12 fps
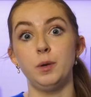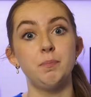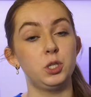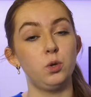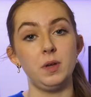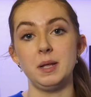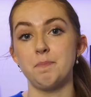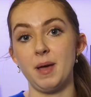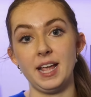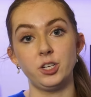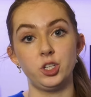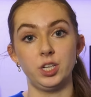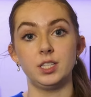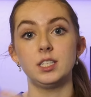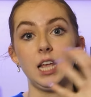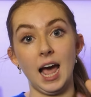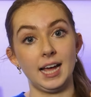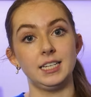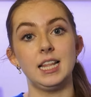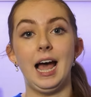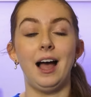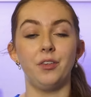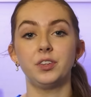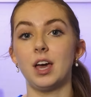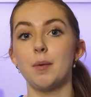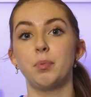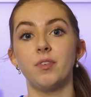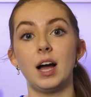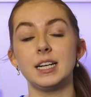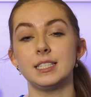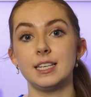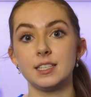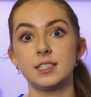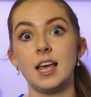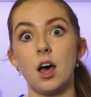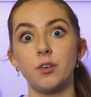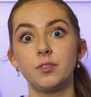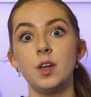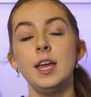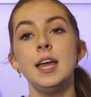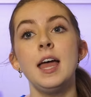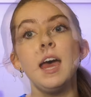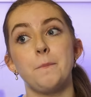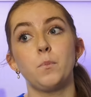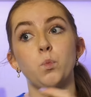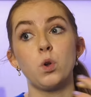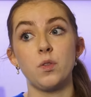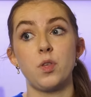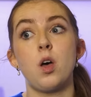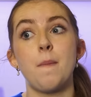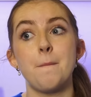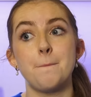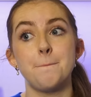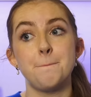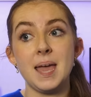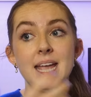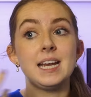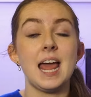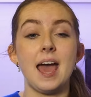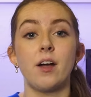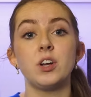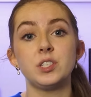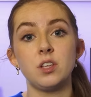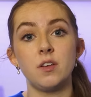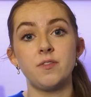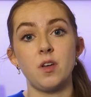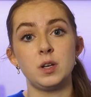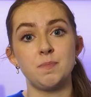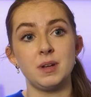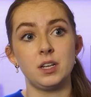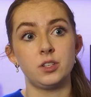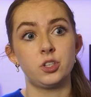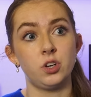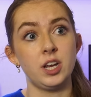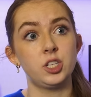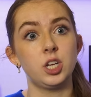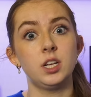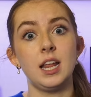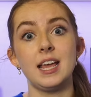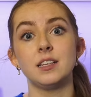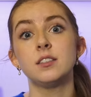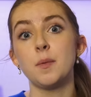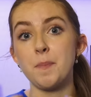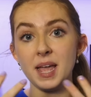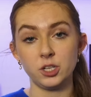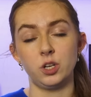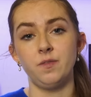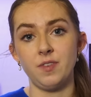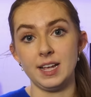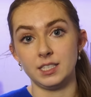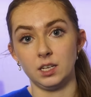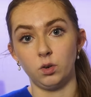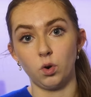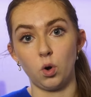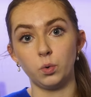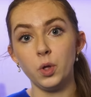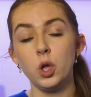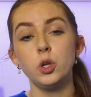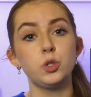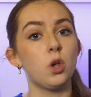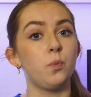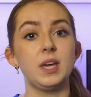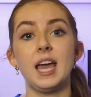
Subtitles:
between patients and the healthcare providers itself. One of the main areas of administration is the patient-facing role. So we